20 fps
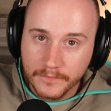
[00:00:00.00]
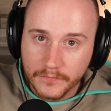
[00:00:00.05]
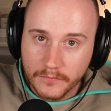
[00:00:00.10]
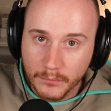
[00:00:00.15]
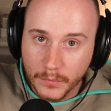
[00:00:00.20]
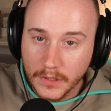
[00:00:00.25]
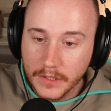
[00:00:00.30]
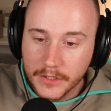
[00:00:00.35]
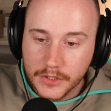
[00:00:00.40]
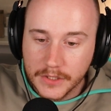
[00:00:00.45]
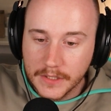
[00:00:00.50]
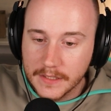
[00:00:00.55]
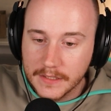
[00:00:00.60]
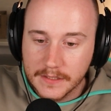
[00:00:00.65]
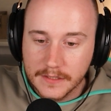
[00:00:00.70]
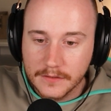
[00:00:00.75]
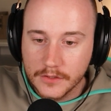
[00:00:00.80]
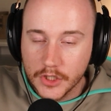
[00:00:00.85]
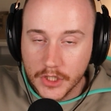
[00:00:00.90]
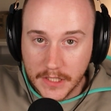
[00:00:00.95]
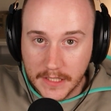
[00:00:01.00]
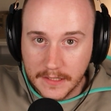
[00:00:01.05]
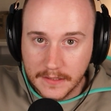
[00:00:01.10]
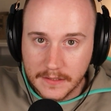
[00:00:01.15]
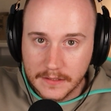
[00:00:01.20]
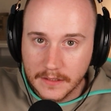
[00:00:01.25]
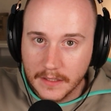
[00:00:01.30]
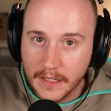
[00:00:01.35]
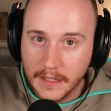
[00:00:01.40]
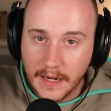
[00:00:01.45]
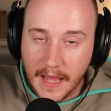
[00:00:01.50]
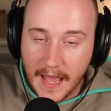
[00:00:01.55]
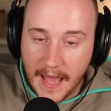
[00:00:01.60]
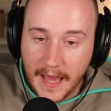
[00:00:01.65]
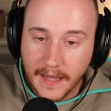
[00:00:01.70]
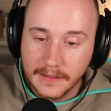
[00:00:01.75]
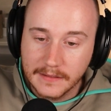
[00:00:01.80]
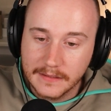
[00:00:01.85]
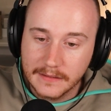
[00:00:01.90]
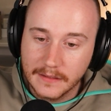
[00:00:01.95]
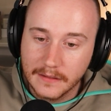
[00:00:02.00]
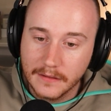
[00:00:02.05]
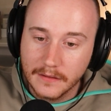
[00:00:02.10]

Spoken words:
malicious cheats and hacks